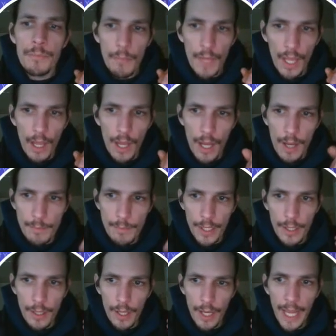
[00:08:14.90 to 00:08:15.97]
um,
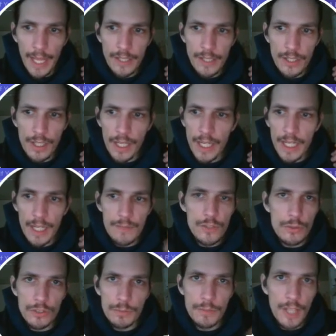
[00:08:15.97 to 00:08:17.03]
and he gives
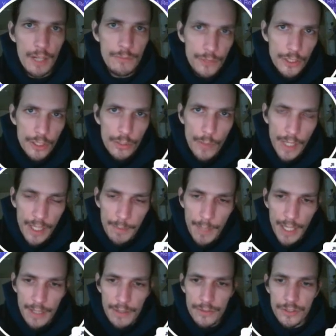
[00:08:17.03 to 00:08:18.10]
you some done for you
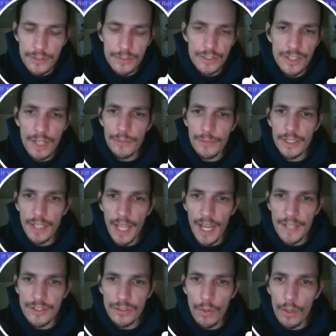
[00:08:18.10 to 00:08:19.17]
emails and stuff like
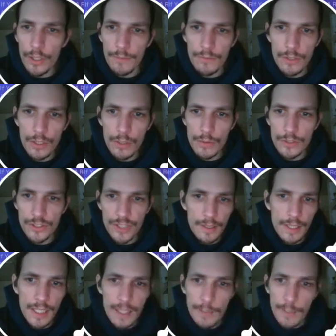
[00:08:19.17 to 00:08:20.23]
that. So all you have to do is
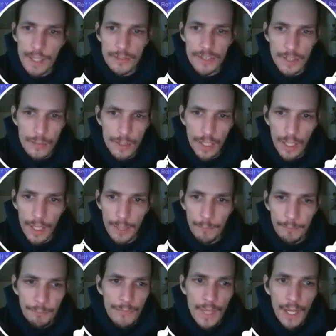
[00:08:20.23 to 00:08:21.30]
send the emails every day,
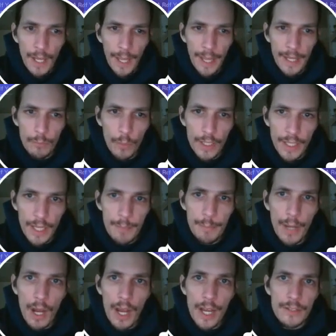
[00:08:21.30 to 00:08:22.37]
and when they
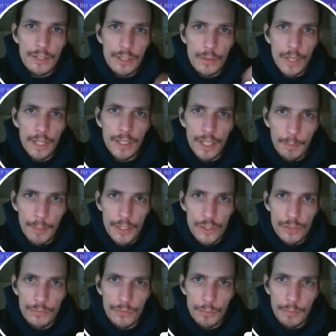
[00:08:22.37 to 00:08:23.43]
buy, you get the
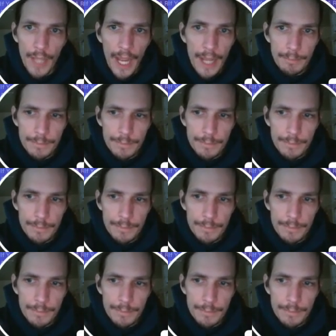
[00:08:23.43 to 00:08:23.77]
commission from that.